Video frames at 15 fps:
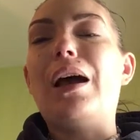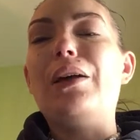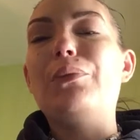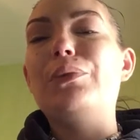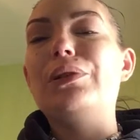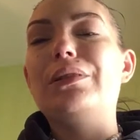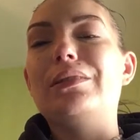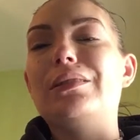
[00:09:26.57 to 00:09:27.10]

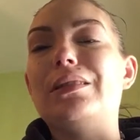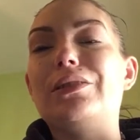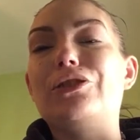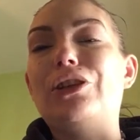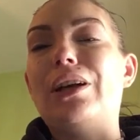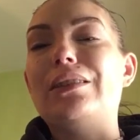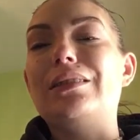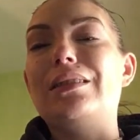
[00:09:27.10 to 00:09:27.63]
wouldn't
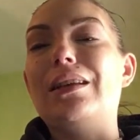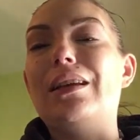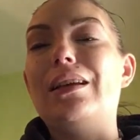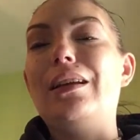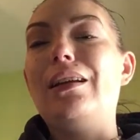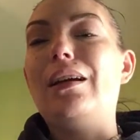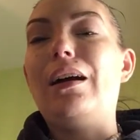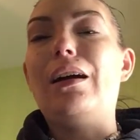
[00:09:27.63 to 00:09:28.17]
suggest
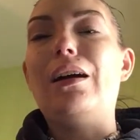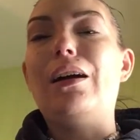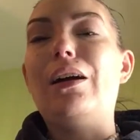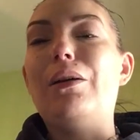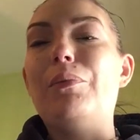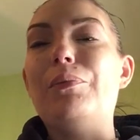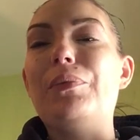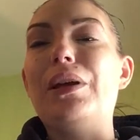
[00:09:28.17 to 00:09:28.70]
it.
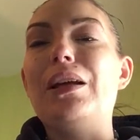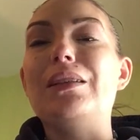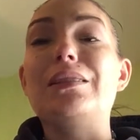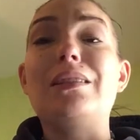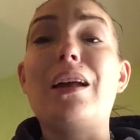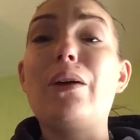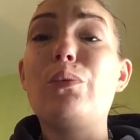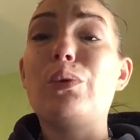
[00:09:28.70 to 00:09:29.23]

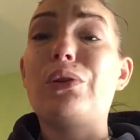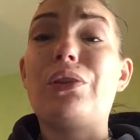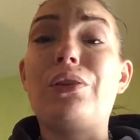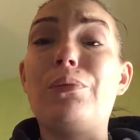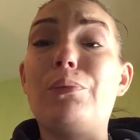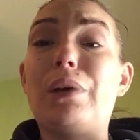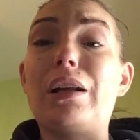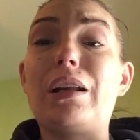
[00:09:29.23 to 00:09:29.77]
It's not worth
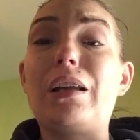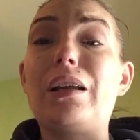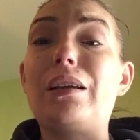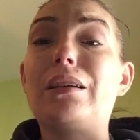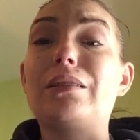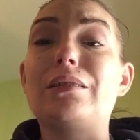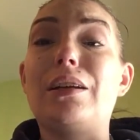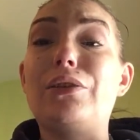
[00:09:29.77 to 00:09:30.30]
the money
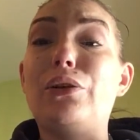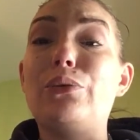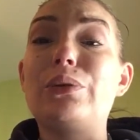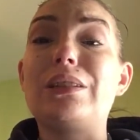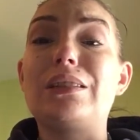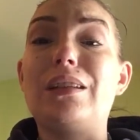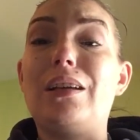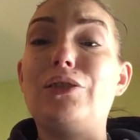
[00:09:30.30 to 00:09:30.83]
because I know
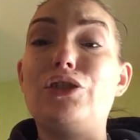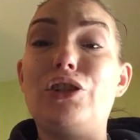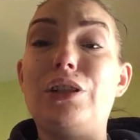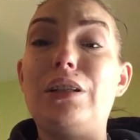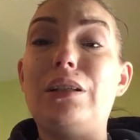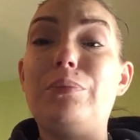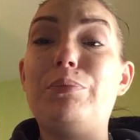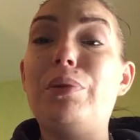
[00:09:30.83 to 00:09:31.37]
it's not
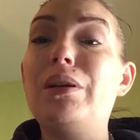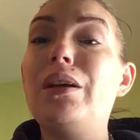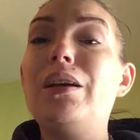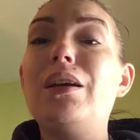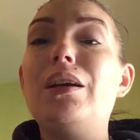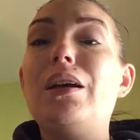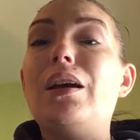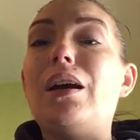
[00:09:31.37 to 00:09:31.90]
cheap.
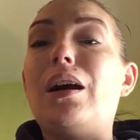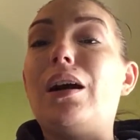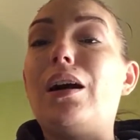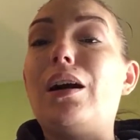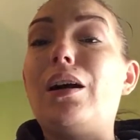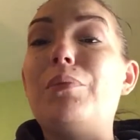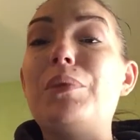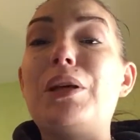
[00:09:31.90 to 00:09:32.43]

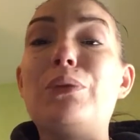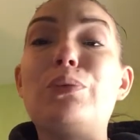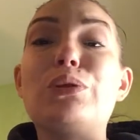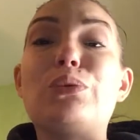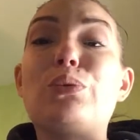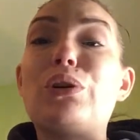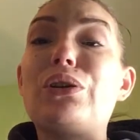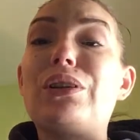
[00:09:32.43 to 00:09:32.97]
It
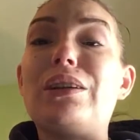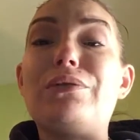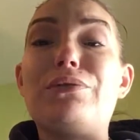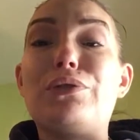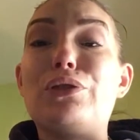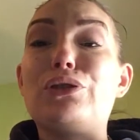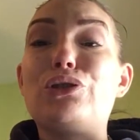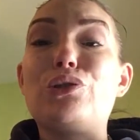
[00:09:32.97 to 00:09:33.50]
was worth it
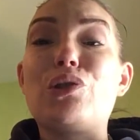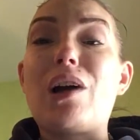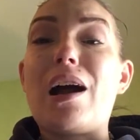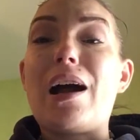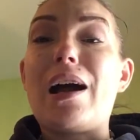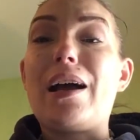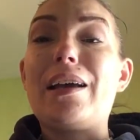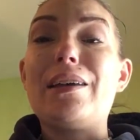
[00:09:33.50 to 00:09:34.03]
for a
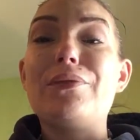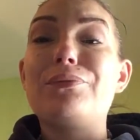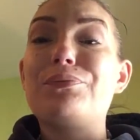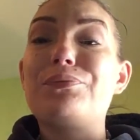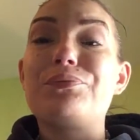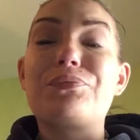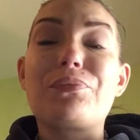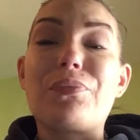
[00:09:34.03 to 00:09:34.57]
try,
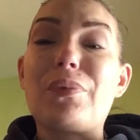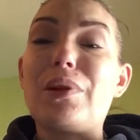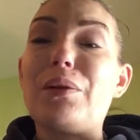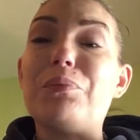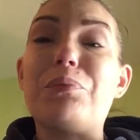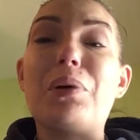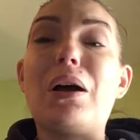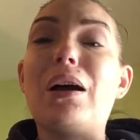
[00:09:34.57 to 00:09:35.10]

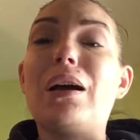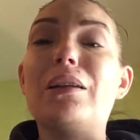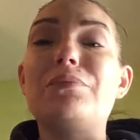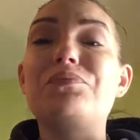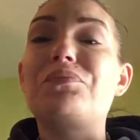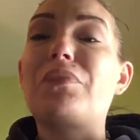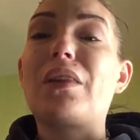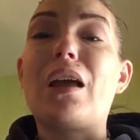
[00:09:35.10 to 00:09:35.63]

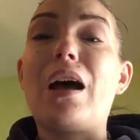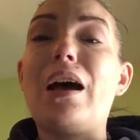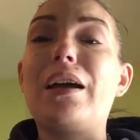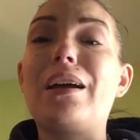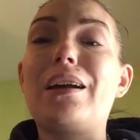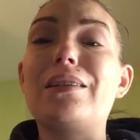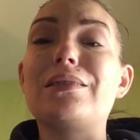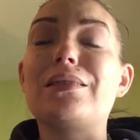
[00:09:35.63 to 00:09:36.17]
but
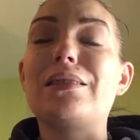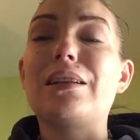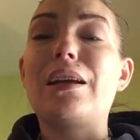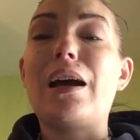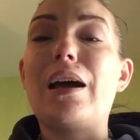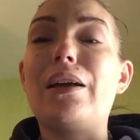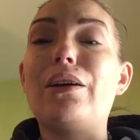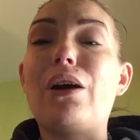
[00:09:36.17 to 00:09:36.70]
I honestly,
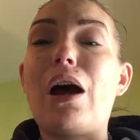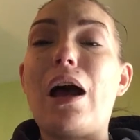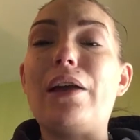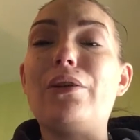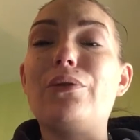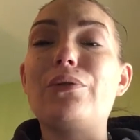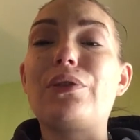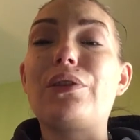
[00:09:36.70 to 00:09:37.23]
I
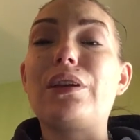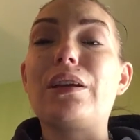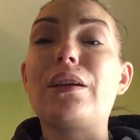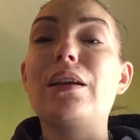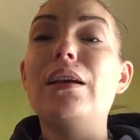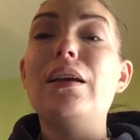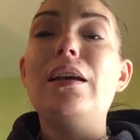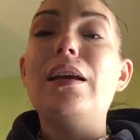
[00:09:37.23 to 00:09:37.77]
don't
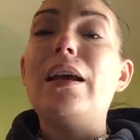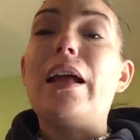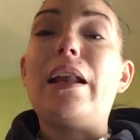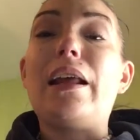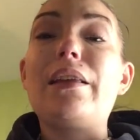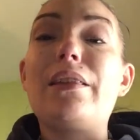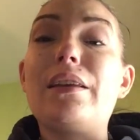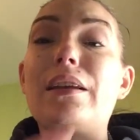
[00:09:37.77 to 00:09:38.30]
think, and
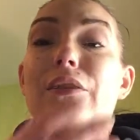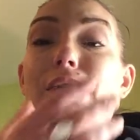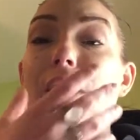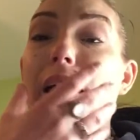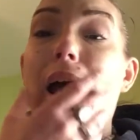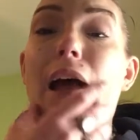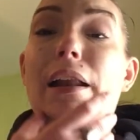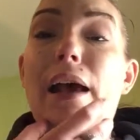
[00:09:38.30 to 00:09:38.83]
I think if
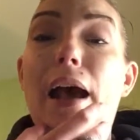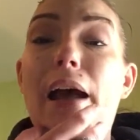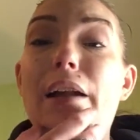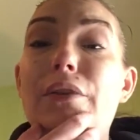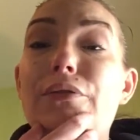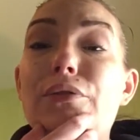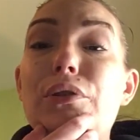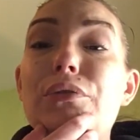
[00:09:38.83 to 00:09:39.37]
I had had
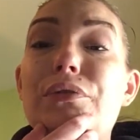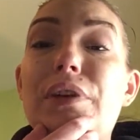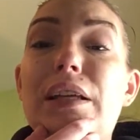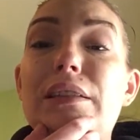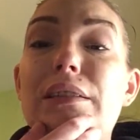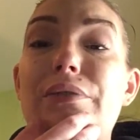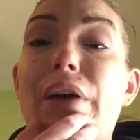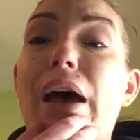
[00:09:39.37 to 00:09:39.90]
a full
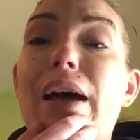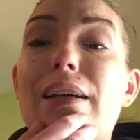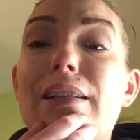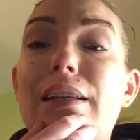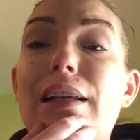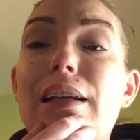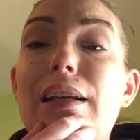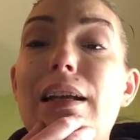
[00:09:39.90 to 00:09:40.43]
face of
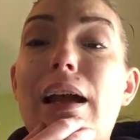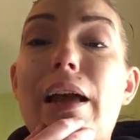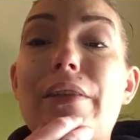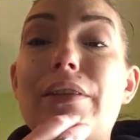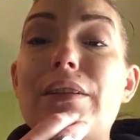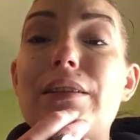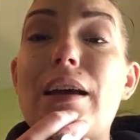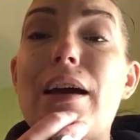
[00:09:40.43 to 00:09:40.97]
acne at
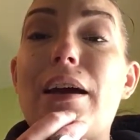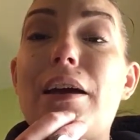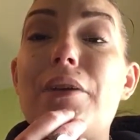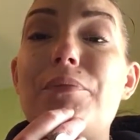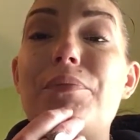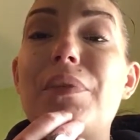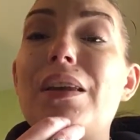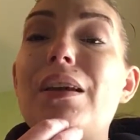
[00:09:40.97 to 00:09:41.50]
the time,